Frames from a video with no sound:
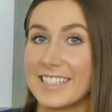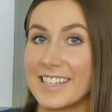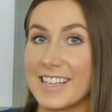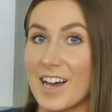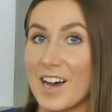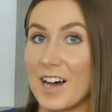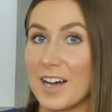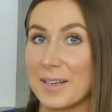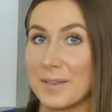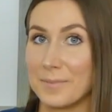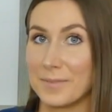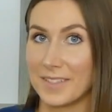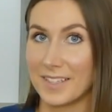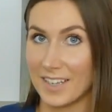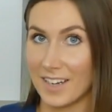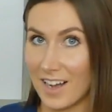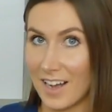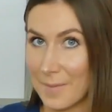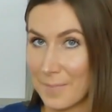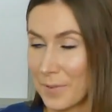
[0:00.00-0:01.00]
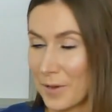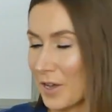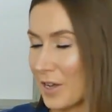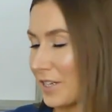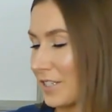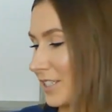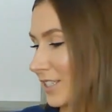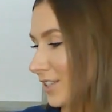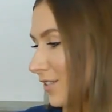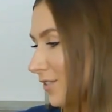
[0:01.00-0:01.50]
the items that I
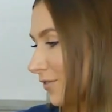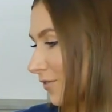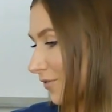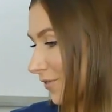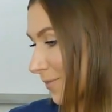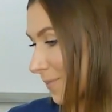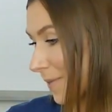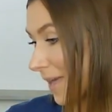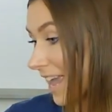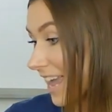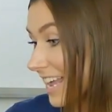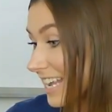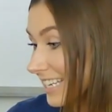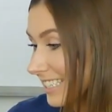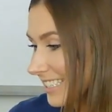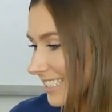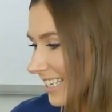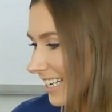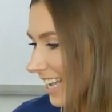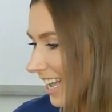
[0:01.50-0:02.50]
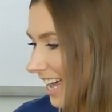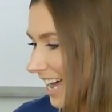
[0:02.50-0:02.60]
purchased for Peach.